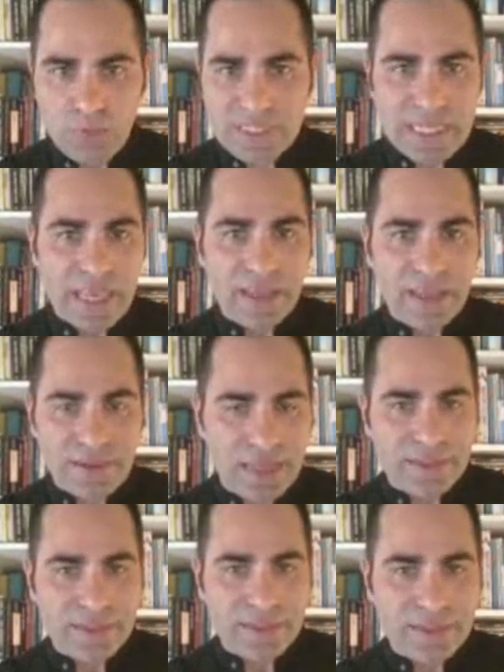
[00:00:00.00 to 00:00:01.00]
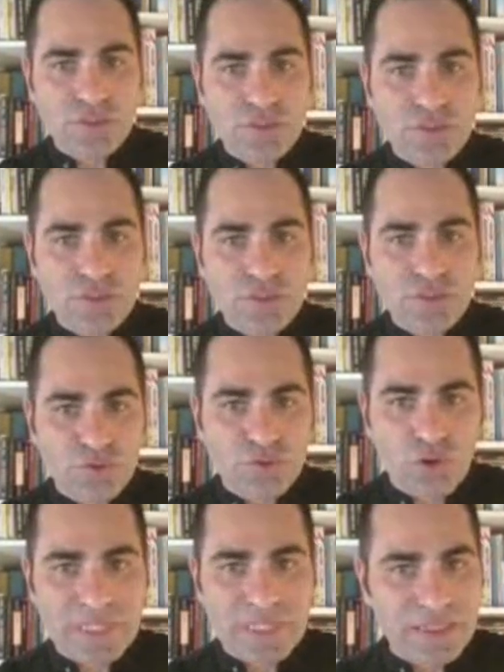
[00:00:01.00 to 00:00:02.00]
will say,
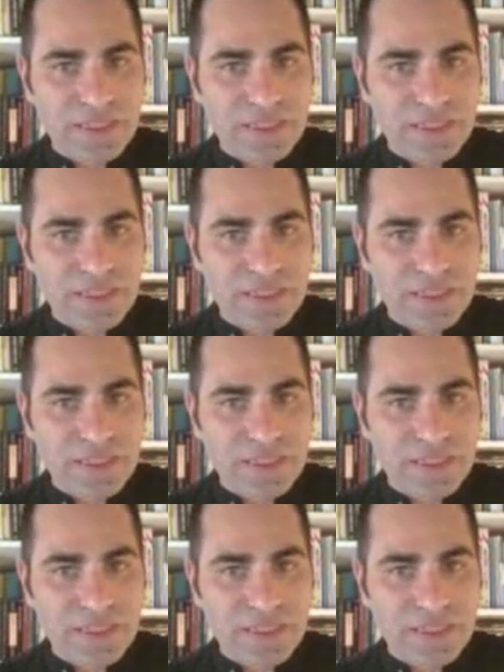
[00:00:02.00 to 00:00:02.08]
syndromes